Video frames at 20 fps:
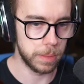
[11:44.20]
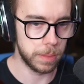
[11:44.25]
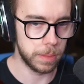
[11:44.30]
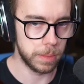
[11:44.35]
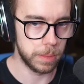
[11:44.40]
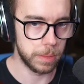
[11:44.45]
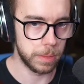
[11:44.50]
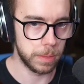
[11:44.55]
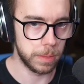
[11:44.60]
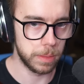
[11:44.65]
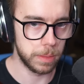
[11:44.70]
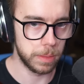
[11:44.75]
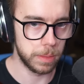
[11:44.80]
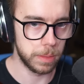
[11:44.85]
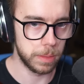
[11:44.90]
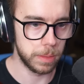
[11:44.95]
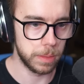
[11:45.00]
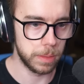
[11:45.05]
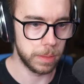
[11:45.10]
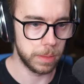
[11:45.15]

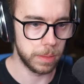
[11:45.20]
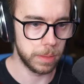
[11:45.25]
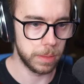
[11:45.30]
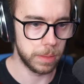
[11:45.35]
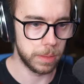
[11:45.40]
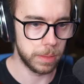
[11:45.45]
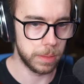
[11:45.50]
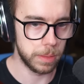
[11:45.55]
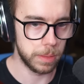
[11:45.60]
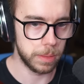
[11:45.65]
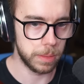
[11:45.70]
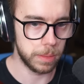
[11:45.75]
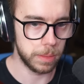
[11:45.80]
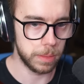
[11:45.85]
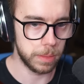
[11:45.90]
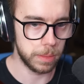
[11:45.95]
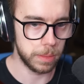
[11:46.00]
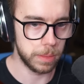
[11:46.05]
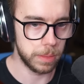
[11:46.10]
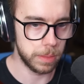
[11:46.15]

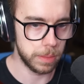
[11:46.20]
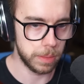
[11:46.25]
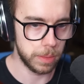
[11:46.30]
(silence)